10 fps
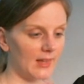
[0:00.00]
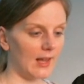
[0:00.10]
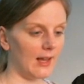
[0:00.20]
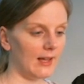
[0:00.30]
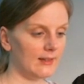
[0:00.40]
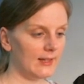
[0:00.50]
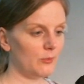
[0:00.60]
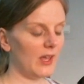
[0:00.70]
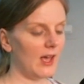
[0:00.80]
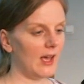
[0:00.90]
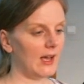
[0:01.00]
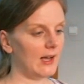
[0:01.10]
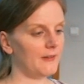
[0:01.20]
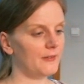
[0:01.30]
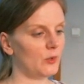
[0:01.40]
And then we
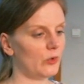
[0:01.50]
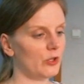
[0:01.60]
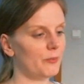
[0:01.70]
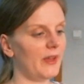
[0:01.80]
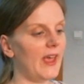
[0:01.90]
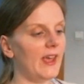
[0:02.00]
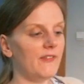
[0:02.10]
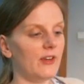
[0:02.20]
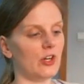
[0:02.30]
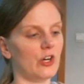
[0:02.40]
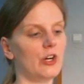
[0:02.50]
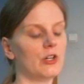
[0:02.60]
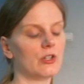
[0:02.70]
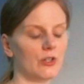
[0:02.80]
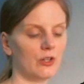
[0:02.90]
have the word behavior,
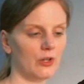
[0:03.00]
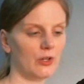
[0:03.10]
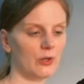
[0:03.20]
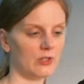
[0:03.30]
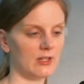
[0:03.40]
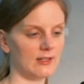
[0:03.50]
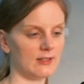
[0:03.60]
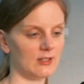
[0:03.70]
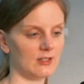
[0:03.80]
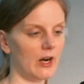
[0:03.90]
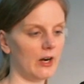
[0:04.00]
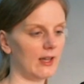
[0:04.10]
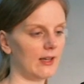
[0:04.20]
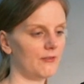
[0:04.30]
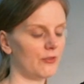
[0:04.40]
which as a
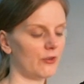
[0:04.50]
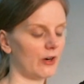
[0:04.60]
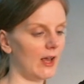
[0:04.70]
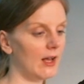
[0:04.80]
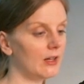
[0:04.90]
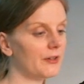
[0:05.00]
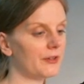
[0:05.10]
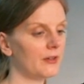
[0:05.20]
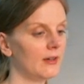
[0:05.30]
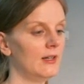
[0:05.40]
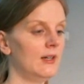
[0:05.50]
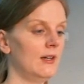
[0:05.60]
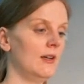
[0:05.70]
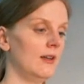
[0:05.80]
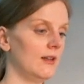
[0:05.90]
target for health
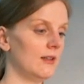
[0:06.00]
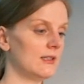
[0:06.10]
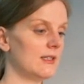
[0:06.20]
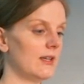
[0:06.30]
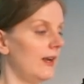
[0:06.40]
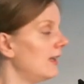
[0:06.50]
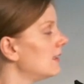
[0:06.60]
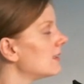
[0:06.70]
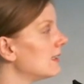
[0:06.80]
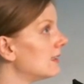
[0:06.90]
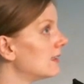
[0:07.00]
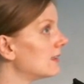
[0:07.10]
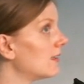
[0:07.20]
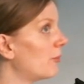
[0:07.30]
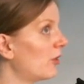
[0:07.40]
studies
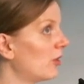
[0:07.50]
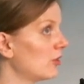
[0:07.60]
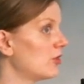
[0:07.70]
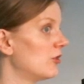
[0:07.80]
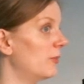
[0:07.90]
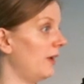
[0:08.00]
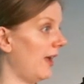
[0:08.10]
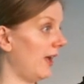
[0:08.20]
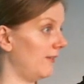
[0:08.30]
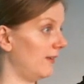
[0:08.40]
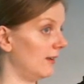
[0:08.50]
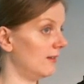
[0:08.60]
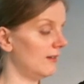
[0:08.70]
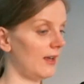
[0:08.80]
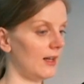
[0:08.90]
is a person behaving
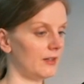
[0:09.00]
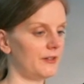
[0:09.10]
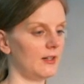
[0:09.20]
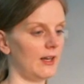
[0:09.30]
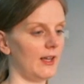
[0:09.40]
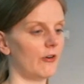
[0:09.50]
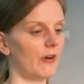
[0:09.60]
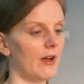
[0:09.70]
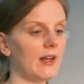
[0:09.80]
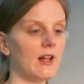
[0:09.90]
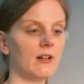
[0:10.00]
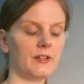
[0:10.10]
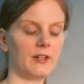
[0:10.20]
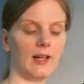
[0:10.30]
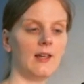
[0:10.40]
healthily or
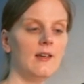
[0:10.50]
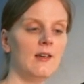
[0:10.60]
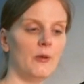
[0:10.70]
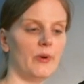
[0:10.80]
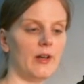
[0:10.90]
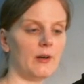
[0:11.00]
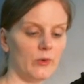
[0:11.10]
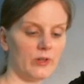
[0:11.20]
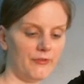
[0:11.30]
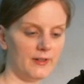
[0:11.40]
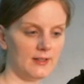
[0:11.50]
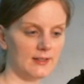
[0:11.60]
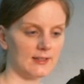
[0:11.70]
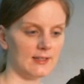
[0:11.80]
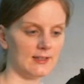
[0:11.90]
unhealthily, but with
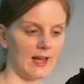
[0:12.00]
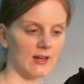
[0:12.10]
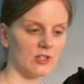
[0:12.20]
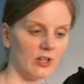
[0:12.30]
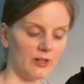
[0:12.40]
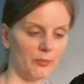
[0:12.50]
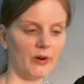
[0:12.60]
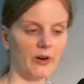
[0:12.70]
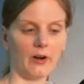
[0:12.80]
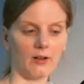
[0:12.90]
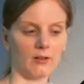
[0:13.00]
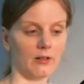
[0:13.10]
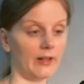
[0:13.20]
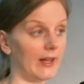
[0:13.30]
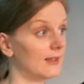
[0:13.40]
physics it's actually the particle
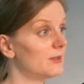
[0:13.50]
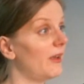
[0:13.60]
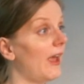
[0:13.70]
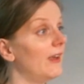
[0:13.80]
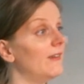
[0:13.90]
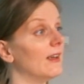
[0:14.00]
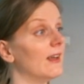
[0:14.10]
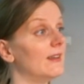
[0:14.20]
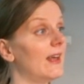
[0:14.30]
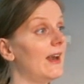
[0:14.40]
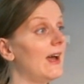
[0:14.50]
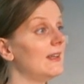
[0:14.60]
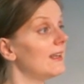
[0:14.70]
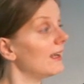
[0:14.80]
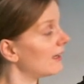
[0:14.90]
that is behaving, and that I
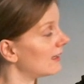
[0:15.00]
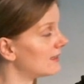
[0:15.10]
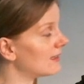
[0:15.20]
think is